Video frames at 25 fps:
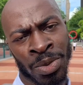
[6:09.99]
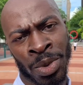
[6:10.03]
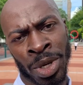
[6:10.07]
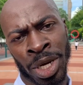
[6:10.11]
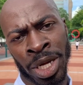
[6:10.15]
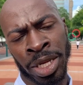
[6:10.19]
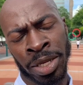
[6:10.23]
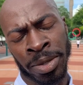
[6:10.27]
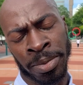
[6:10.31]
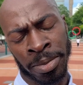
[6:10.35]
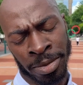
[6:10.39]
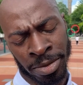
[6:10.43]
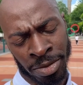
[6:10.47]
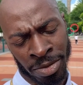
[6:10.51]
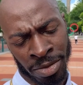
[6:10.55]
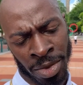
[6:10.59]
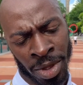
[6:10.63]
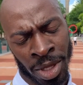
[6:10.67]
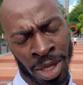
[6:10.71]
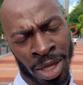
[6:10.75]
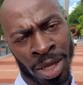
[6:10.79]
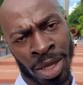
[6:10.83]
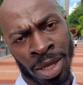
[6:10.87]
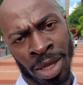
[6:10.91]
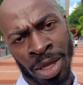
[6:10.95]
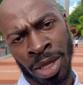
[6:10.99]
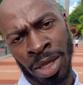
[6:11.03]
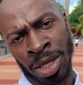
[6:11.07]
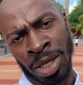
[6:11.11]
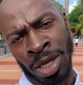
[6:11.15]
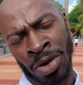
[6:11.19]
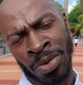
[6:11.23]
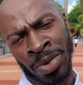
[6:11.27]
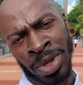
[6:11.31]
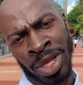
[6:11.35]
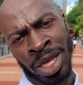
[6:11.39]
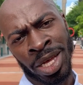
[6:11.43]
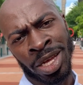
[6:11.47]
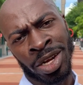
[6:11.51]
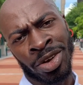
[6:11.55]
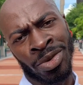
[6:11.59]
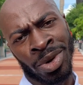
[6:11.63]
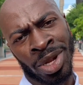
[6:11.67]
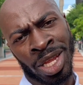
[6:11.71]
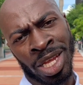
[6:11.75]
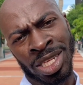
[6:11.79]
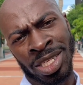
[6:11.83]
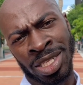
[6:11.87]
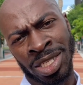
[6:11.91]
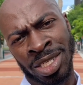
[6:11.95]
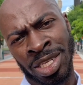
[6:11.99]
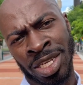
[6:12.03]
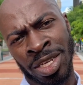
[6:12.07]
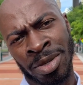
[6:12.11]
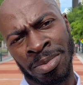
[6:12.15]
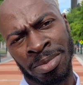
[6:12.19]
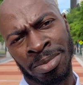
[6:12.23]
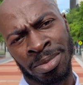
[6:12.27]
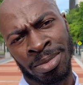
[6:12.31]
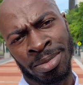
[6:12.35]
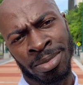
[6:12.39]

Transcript: One, yo, when you get in a relationship,